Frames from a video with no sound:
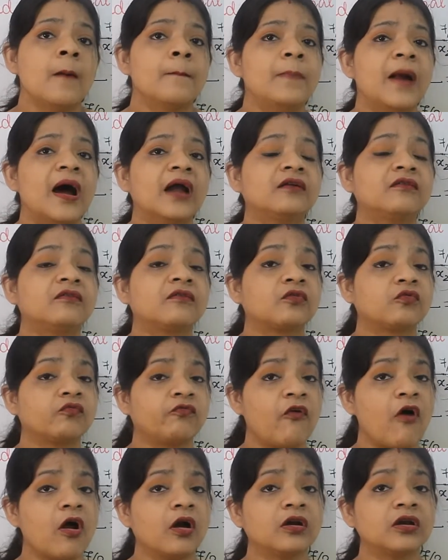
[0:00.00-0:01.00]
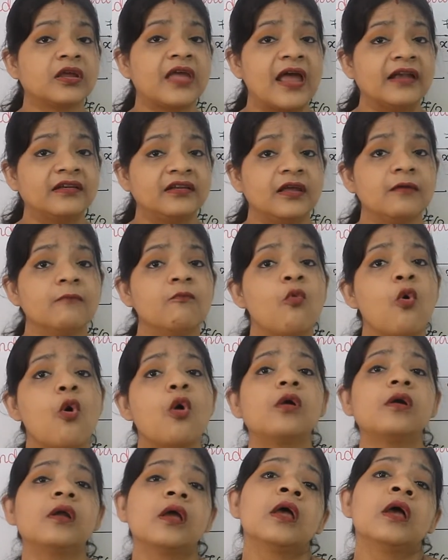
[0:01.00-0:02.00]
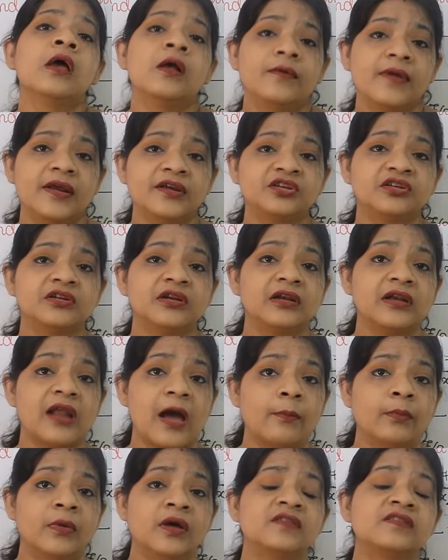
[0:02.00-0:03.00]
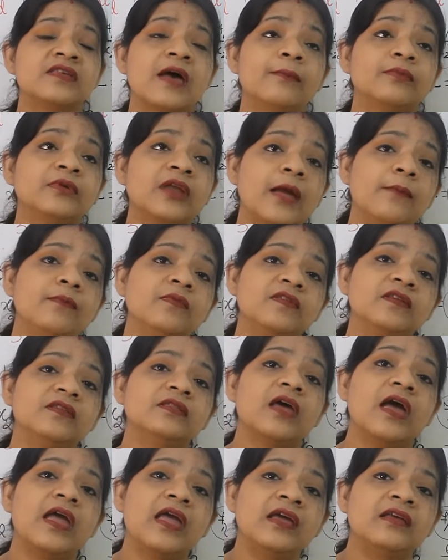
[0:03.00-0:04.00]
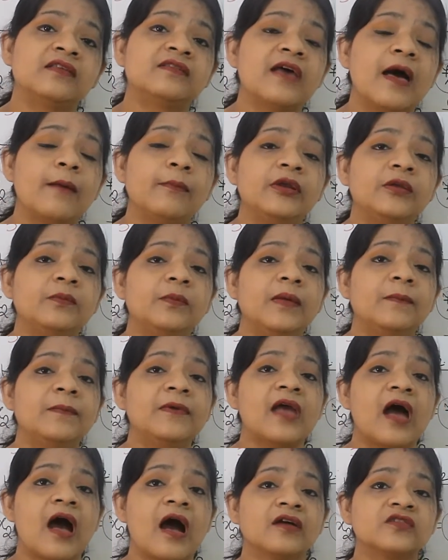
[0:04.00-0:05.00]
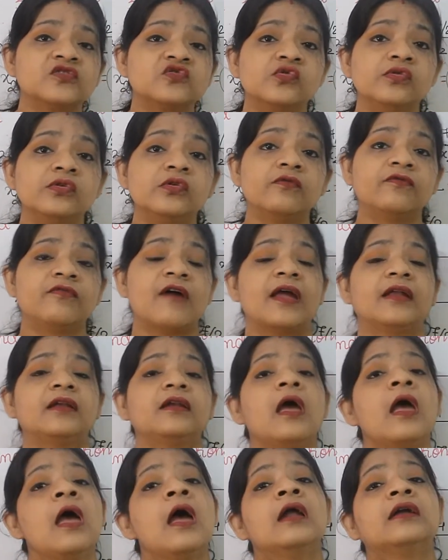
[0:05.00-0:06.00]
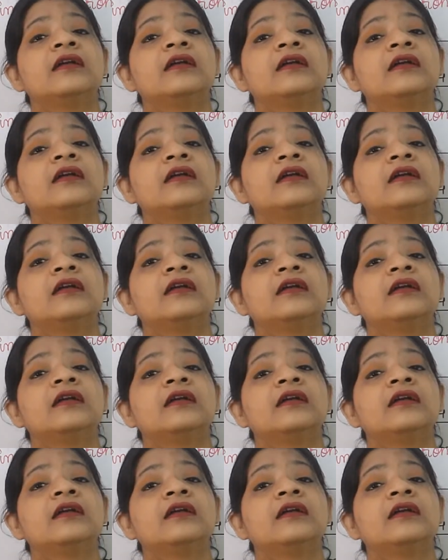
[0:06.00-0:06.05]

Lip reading: But for getting more rational numbers, sometimes in the exam it may be asked to you find